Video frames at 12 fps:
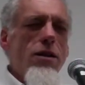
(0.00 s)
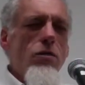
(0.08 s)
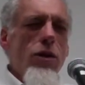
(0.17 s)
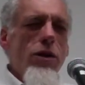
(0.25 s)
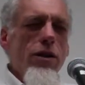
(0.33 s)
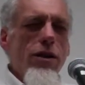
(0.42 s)
And
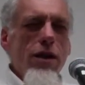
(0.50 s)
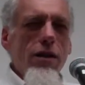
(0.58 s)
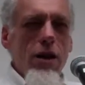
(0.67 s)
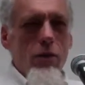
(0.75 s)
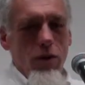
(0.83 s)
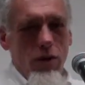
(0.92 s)
one of the things
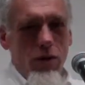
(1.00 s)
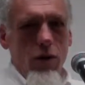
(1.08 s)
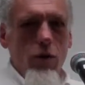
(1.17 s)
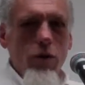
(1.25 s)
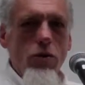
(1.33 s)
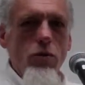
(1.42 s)
they would,
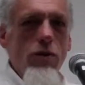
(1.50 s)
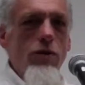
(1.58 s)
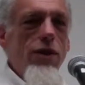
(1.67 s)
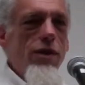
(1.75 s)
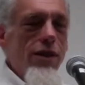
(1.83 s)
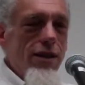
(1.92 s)
was
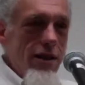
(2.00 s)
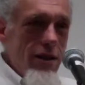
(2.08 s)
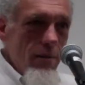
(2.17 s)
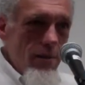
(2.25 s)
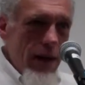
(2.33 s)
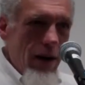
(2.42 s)
revealing things
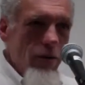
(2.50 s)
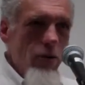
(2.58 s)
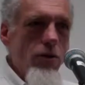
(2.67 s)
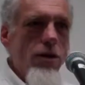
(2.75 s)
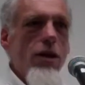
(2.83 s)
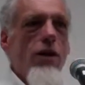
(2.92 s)
about
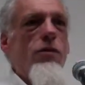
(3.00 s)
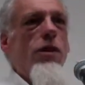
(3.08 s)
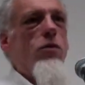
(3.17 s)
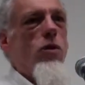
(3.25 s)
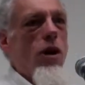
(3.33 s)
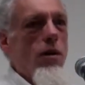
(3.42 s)
yourself,
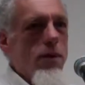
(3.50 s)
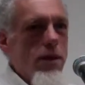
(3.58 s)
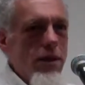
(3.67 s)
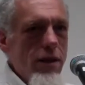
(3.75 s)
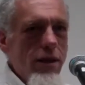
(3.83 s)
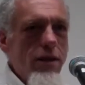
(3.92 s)
like drama
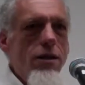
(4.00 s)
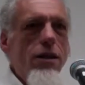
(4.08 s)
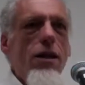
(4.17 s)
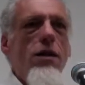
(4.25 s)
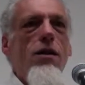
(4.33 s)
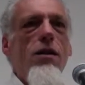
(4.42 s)
things. And
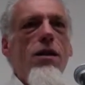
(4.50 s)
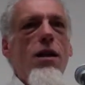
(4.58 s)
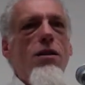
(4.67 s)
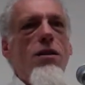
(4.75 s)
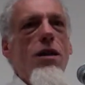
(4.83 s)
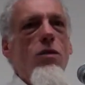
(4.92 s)
they
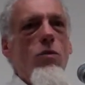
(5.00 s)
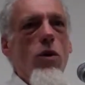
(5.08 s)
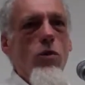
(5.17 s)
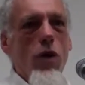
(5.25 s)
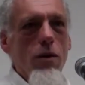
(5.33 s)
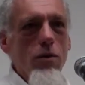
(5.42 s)
said, well,
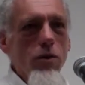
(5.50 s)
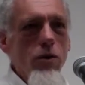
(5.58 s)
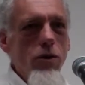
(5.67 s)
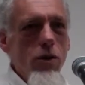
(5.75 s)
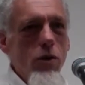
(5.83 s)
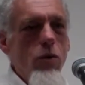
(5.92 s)
Robert,
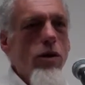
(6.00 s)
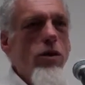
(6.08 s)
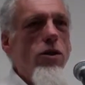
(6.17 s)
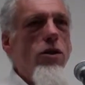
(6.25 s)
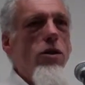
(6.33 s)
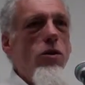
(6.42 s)

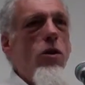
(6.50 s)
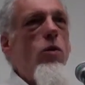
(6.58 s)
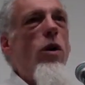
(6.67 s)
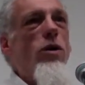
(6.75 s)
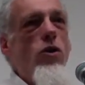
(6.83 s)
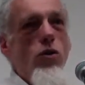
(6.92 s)

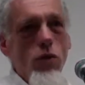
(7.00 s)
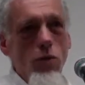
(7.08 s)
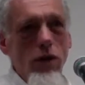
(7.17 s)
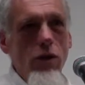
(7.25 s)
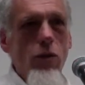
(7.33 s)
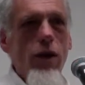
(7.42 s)
what's your
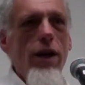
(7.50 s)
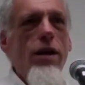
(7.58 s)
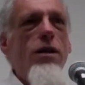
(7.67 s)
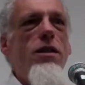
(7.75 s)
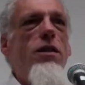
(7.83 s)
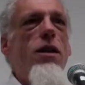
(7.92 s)
regret?
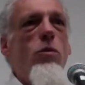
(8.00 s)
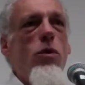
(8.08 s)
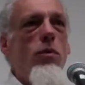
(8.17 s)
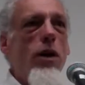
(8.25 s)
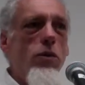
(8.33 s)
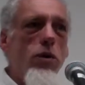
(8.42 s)
He said, well,
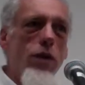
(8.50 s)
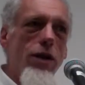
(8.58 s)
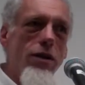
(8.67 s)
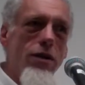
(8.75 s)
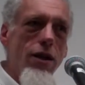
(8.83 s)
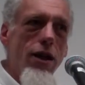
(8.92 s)
my regret
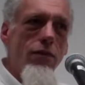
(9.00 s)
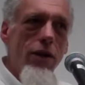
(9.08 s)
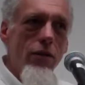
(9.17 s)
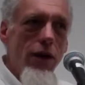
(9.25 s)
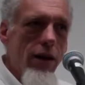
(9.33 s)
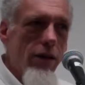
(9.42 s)
is that I've
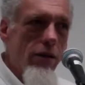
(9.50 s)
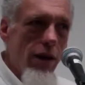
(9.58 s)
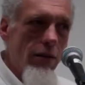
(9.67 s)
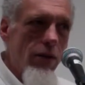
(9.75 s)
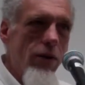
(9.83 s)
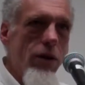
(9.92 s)
never had a
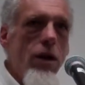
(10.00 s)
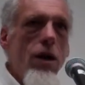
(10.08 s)
lover.